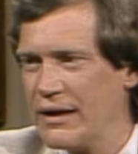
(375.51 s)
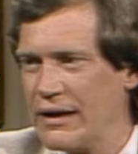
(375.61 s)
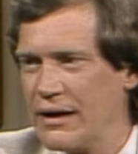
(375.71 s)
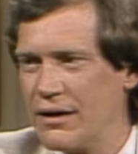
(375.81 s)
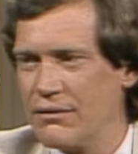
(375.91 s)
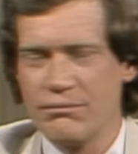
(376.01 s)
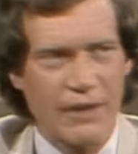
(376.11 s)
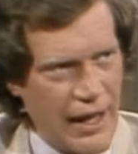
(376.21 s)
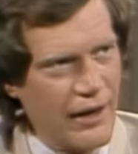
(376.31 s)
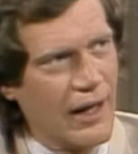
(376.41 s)

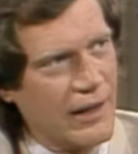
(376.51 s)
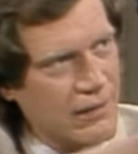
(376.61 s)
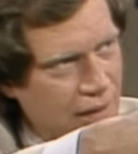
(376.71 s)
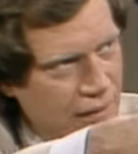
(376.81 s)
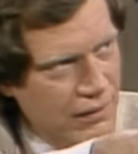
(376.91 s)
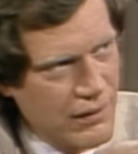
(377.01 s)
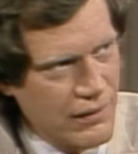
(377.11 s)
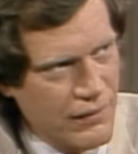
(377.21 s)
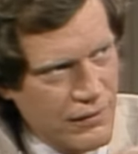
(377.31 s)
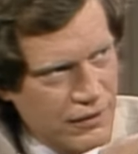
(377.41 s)
not unlike
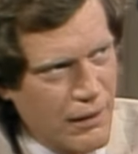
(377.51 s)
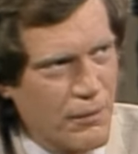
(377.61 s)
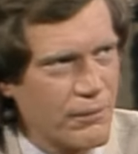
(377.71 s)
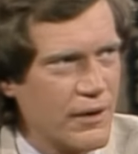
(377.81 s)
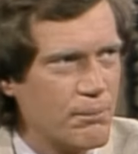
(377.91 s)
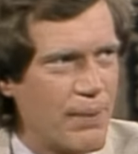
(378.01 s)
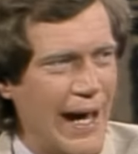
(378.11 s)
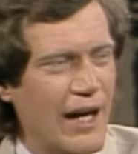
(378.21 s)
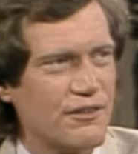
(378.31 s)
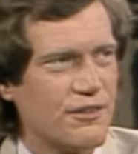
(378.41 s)
the gentleman we
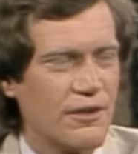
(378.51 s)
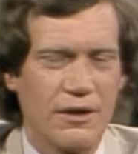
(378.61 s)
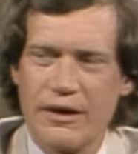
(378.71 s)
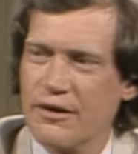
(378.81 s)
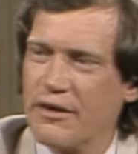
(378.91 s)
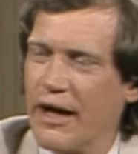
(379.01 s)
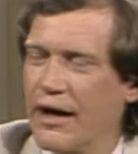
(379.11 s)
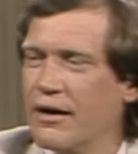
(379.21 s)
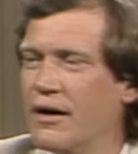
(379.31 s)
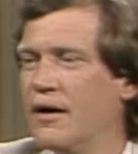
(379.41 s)
pantsed earlier
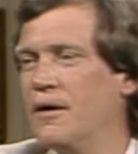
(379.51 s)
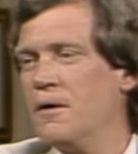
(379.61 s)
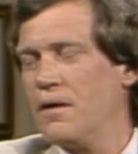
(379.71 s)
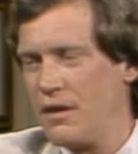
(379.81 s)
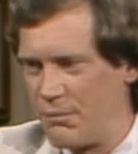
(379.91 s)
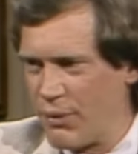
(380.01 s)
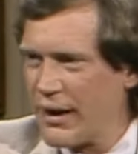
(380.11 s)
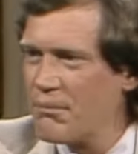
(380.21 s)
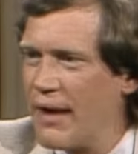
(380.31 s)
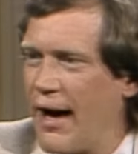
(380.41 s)
tonight,
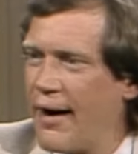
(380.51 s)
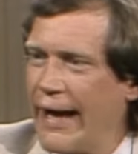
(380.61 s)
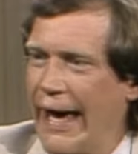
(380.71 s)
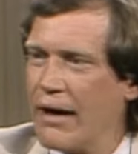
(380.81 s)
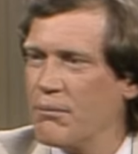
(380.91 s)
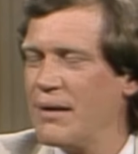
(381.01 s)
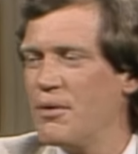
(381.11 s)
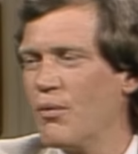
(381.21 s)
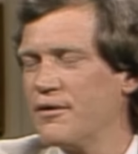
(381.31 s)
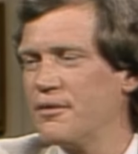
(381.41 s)
bring him down and
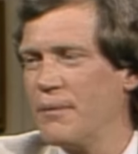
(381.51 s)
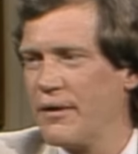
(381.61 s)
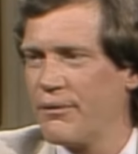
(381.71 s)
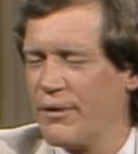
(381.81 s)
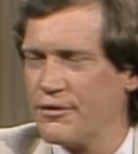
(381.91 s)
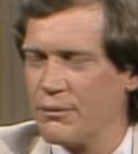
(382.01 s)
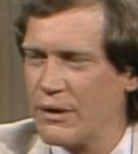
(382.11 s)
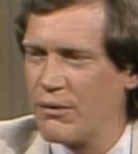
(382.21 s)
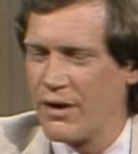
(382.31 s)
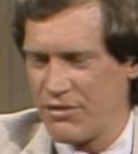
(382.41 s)
maybe once a month, once a
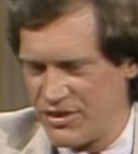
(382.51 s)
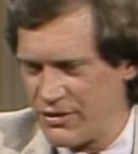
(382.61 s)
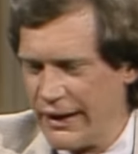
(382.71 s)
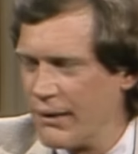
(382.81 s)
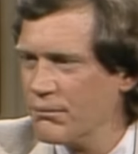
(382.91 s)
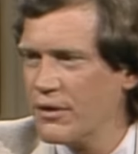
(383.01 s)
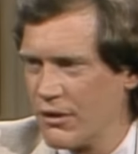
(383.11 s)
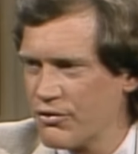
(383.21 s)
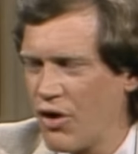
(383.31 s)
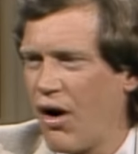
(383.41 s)
week, whatever, just let him, you
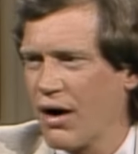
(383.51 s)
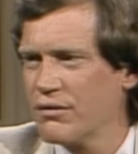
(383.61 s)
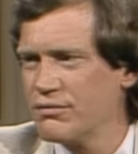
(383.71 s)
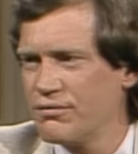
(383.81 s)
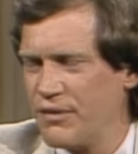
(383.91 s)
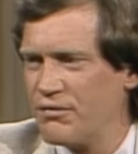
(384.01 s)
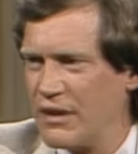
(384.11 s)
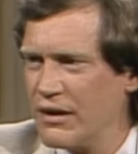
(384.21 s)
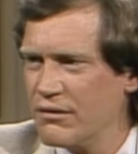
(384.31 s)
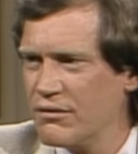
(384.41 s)
know, talk.
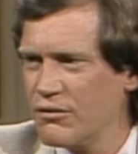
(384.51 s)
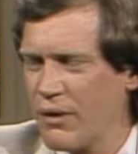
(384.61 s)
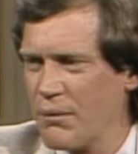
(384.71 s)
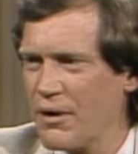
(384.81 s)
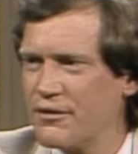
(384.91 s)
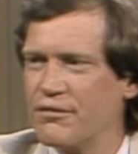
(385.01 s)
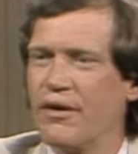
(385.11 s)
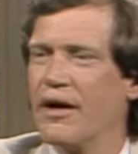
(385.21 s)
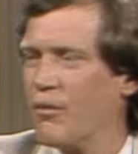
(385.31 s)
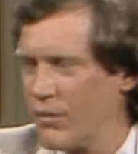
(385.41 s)
15, 20 minutes and
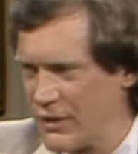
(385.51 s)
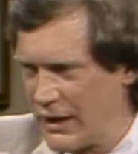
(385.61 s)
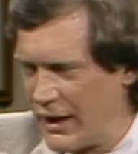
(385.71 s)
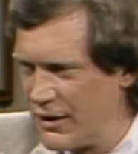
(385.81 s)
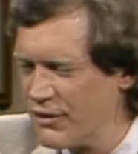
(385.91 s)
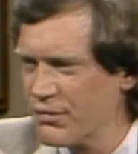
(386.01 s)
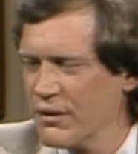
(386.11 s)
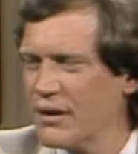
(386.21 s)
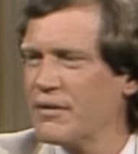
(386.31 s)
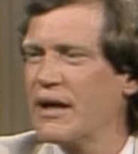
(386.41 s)
find out what the guy does
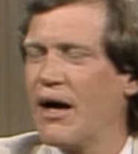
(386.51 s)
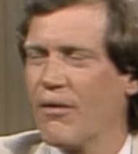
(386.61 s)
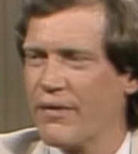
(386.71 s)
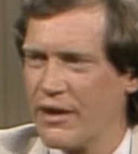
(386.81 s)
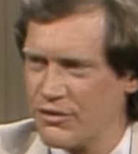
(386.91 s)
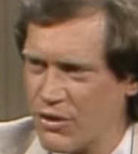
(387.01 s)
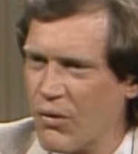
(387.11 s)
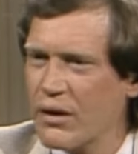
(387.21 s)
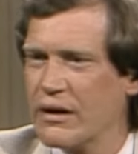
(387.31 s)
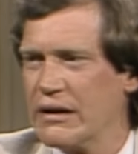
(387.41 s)
for a living, how are things
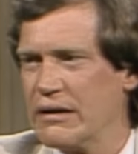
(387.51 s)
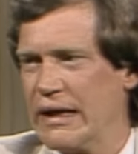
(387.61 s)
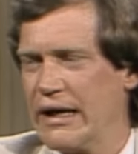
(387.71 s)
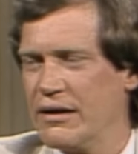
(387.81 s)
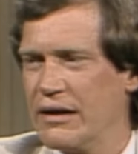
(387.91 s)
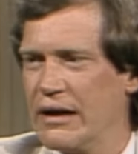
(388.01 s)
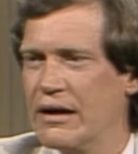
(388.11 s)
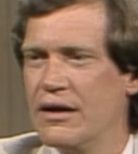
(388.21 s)
going, and